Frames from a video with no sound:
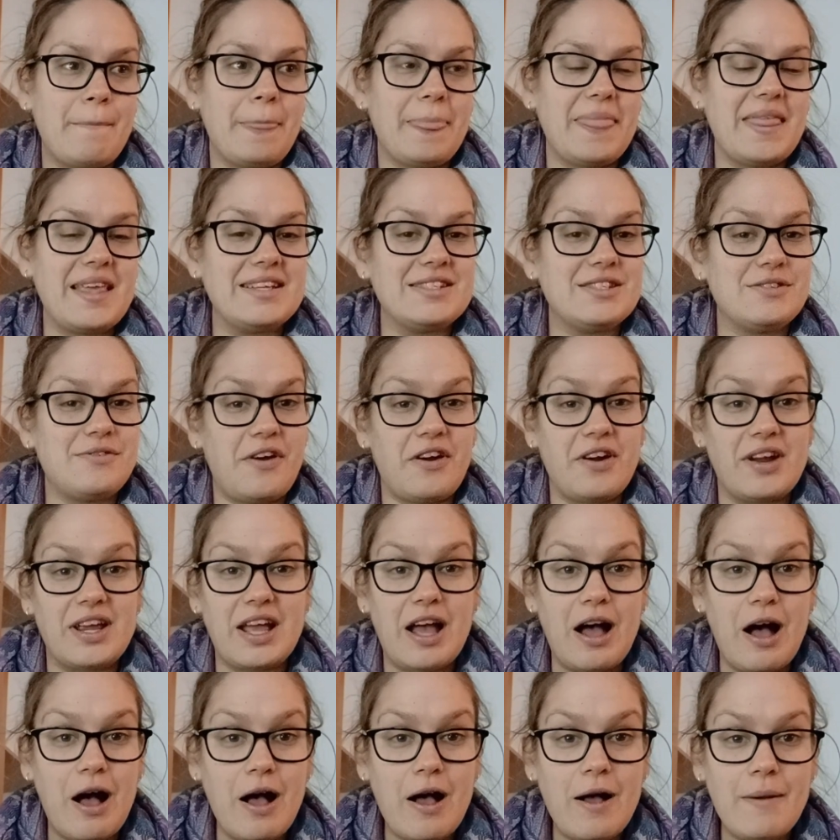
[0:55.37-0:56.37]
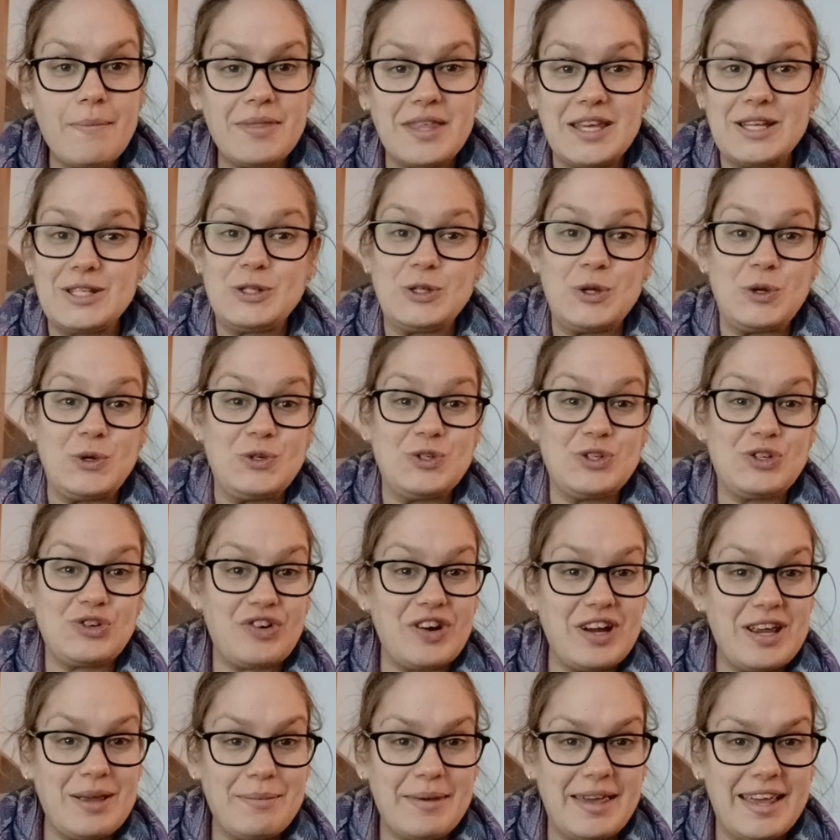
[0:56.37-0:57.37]
It's very calm, there's no
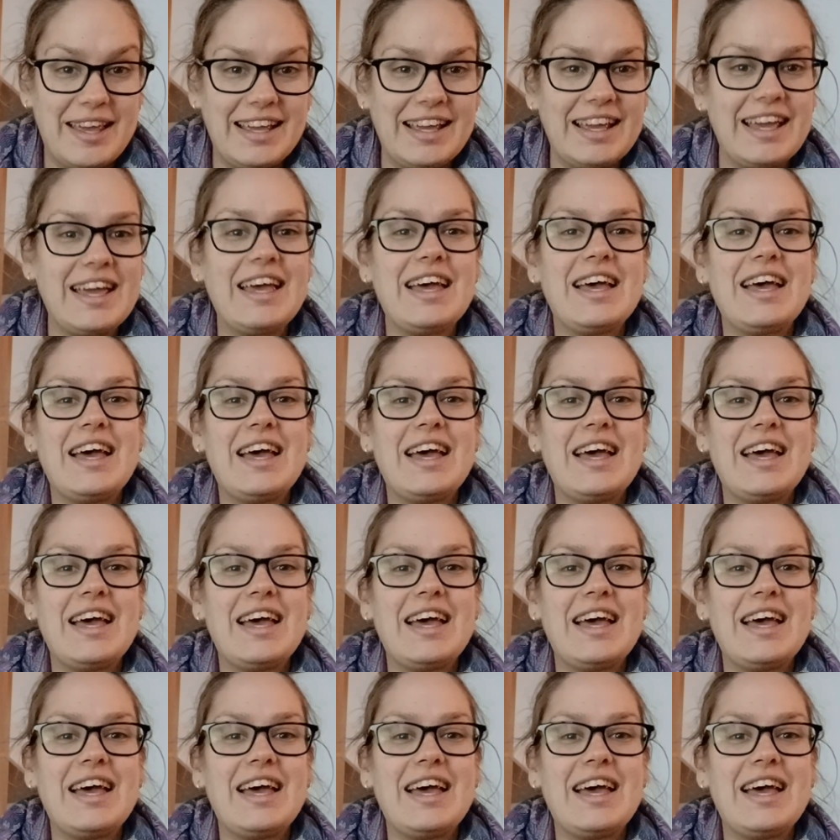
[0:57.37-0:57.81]
screaming,